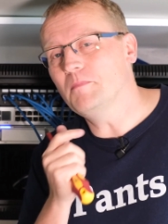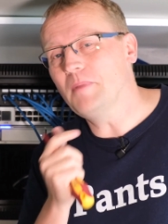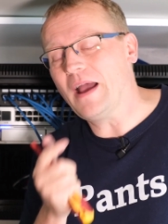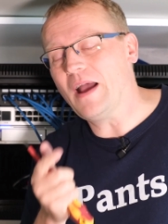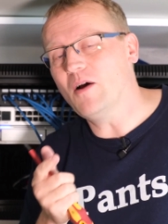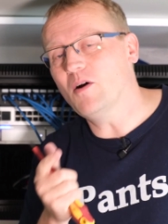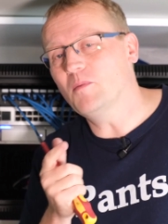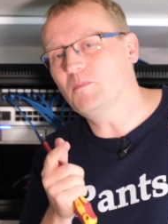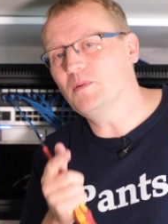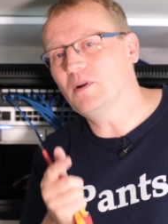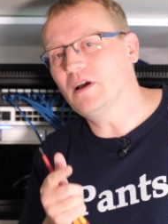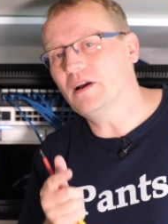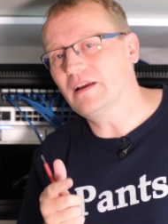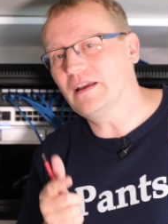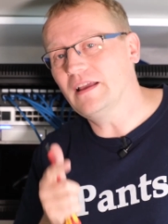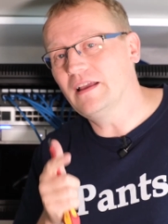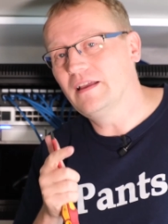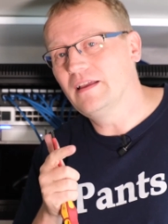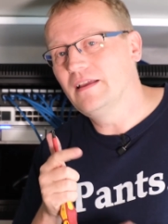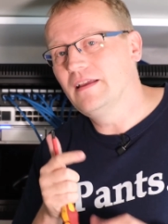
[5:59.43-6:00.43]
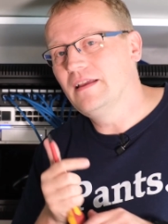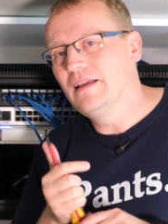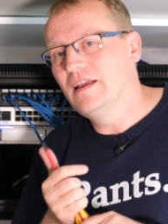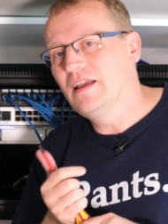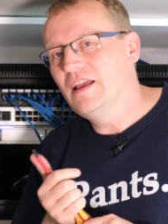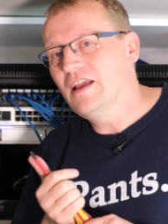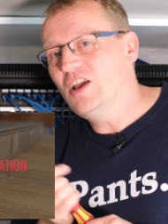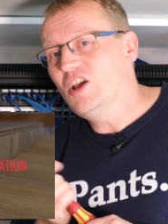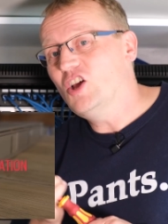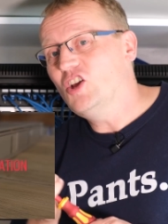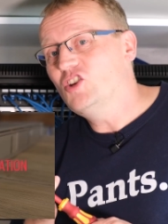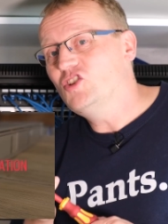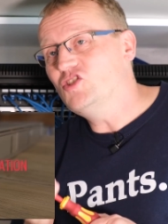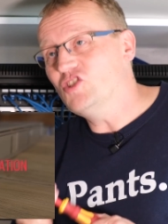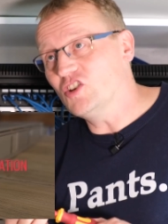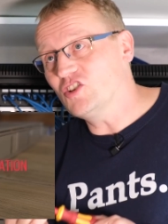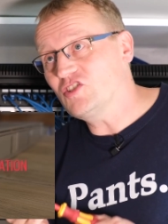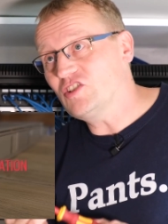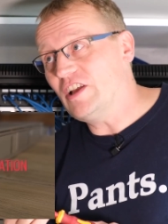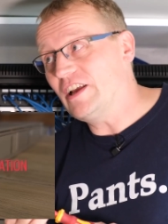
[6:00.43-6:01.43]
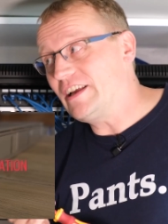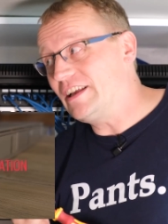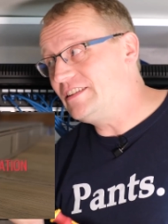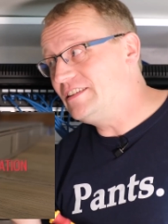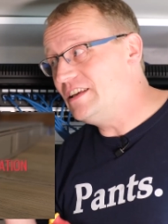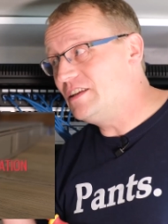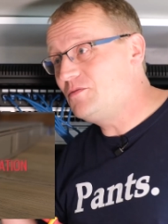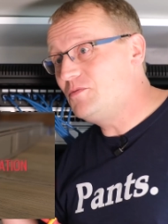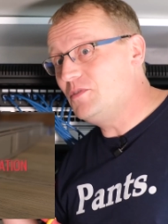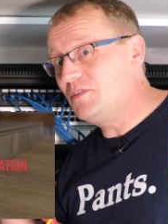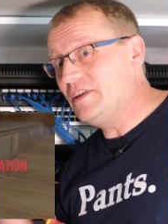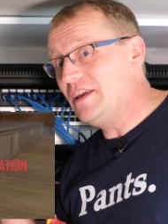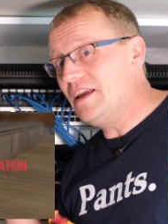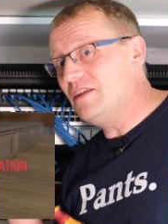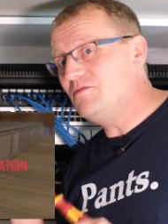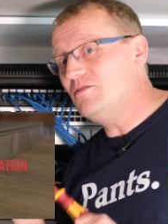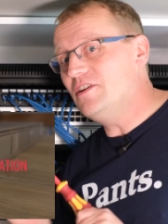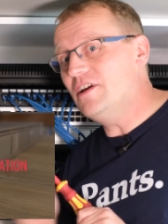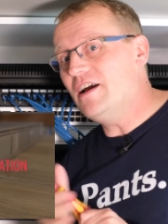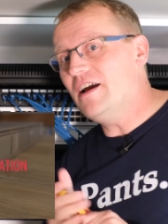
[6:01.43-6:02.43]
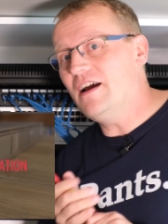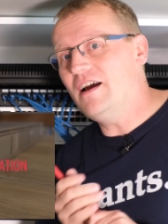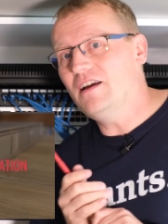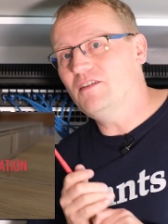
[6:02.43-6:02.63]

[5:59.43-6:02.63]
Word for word: power plug, just like I did for the N V R.